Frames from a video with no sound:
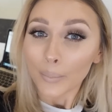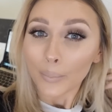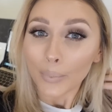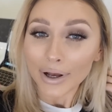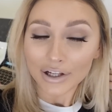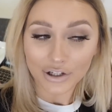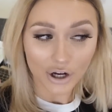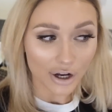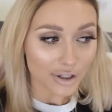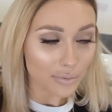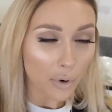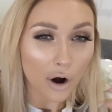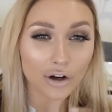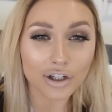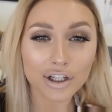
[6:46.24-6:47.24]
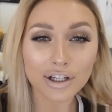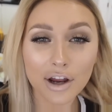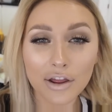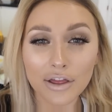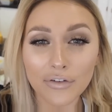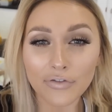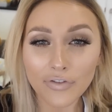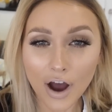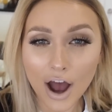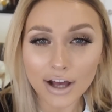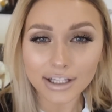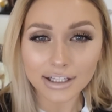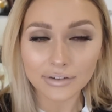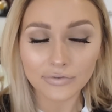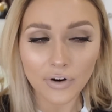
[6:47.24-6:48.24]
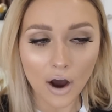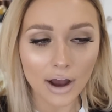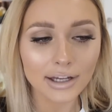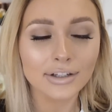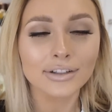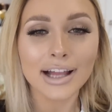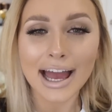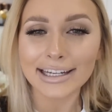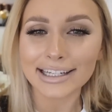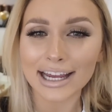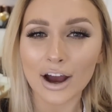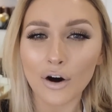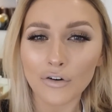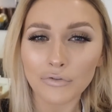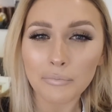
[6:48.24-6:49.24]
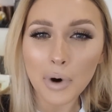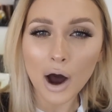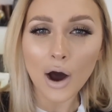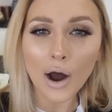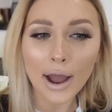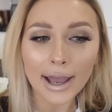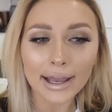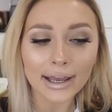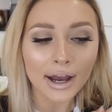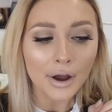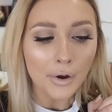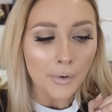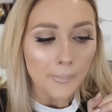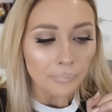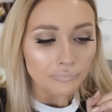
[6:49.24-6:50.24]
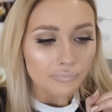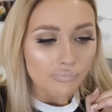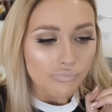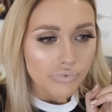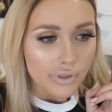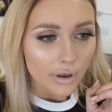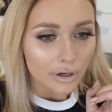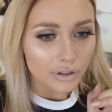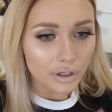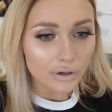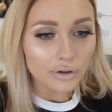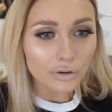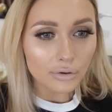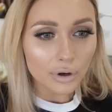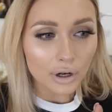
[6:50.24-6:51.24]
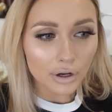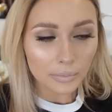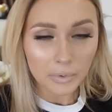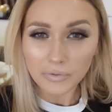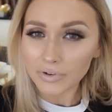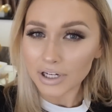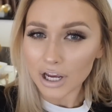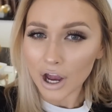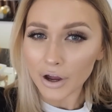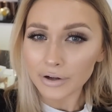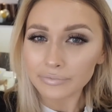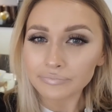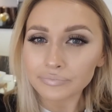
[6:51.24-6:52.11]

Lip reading: We just watched the first final edit of my new lookbook video,